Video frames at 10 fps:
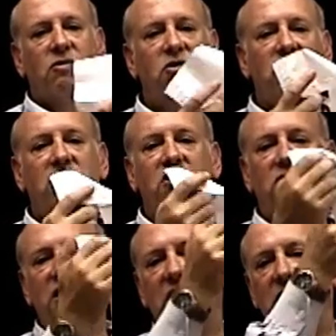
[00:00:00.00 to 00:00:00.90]
Wouldn't you
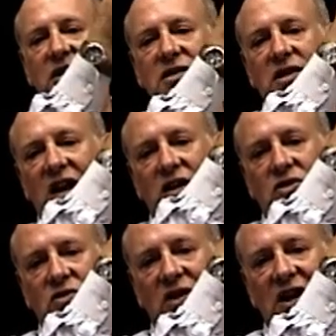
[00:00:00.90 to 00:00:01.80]
agree that
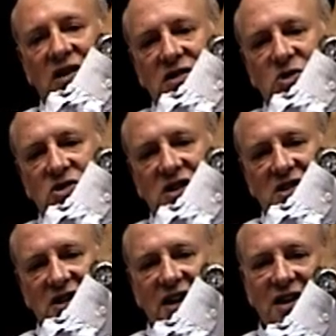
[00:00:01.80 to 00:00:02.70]
ECOgrade is the most
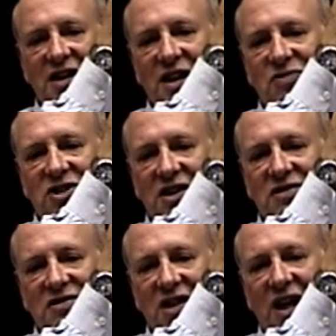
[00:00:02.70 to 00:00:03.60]
exciting game
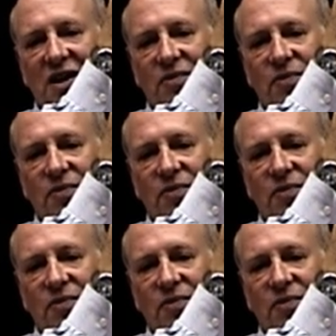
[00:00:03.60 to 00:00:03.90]
changer yet?